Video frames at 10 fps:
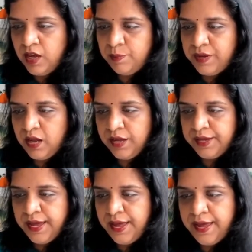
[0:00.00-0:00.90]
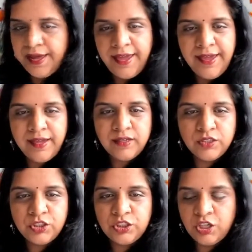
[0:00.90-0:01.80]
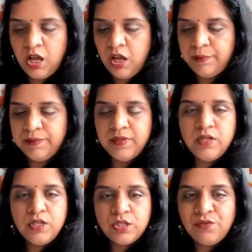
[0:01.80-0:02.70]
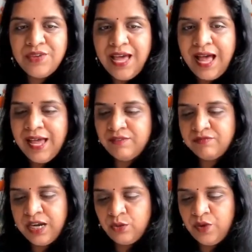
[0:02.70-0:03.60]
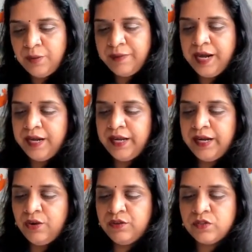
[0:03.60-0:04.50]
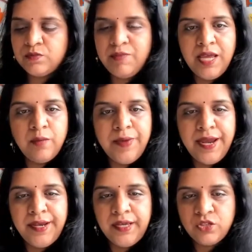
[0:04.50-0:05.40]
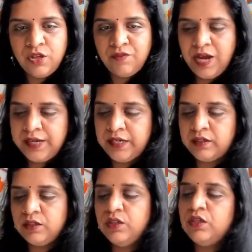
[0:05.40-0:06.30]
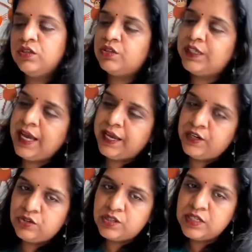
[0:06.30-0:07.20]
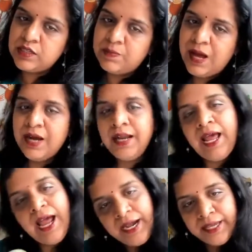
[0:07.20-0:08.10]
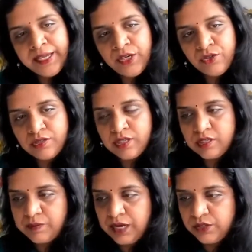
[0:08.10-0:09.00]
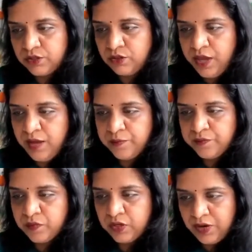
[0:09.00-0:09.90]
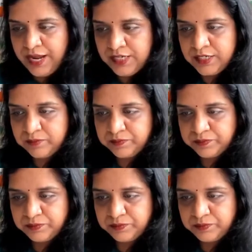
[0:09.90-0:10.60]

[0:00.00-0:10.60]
Yay Palak. Yay. Good job. So I have cut one bhendi. Now it was big bhendi, so I've cut it so that I can use this part and I can use this part. Okay, right?